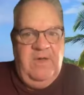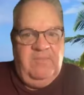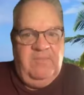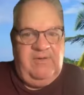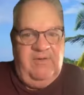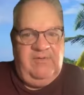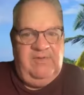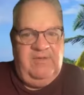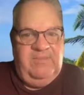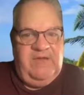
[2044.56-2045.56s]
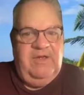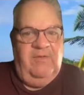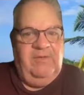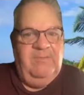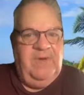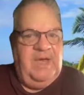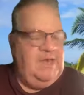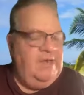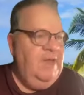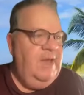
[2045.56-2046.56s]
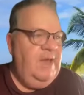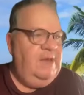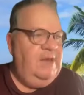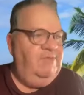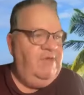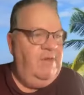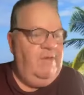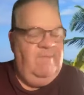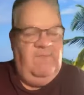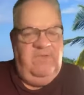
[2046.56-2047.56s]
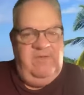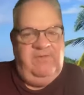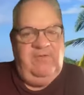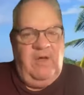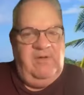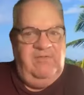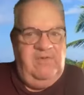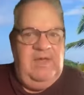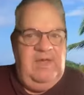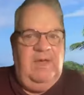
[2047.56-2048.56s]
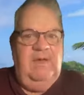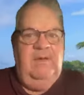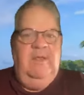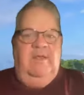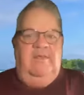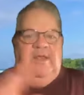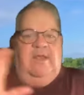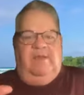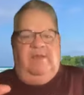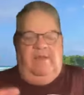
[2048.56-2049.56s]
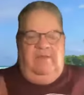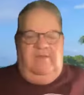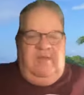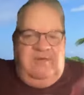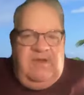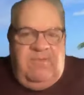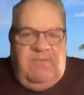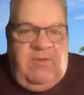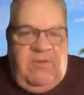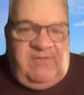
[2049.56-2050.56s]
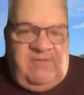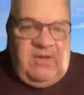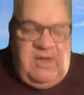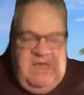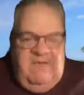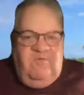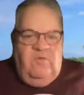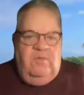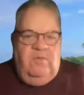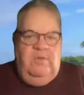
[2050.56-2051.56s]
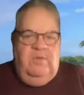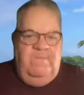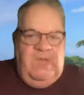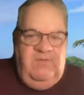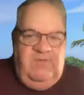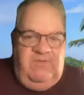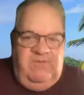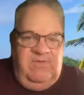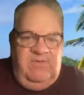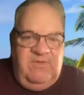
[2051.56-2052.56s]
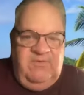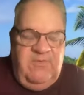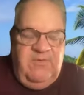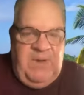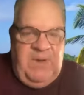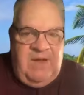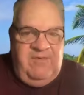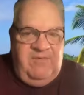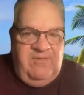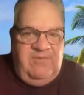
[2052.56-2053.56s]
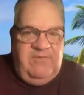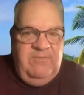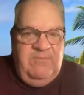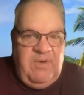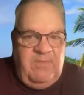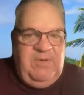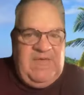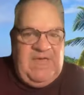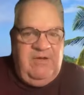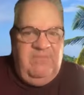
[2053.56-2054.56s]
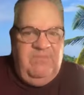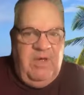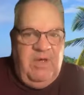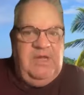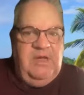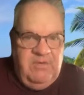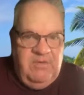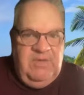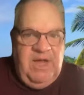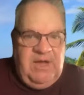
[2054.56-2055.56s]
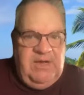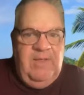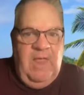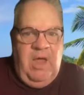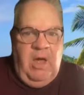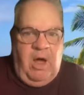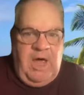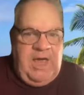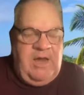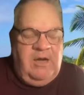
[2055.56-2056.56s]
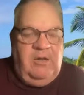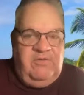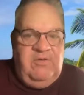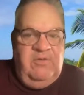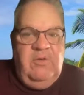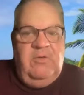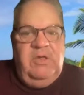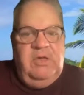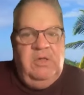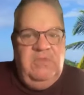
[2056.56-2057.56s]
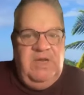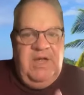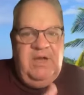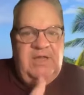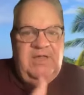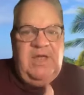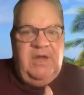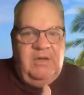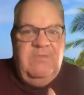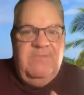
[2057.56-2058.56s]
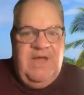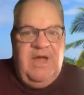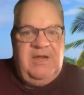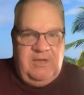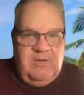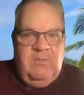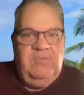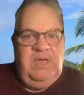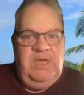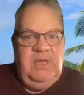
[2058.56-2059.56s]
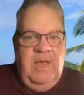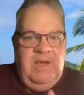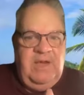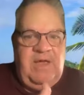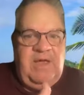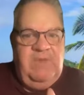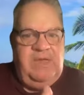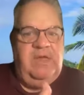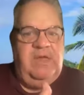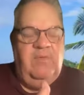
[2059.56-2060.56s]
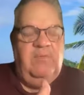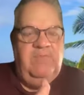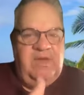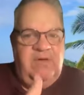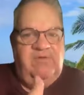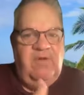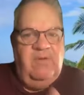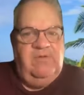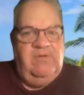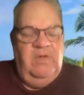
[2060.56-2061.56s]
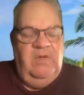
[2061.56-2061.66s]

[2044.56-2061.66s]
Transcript: because they'd be held to pay. Yes. And so this idea that the Democrats are evil, this is the two-party system propagated by the Illuminati. Yes. I had a lot to do with the Illuminati. The Illuminati killed me. They had me killed because I was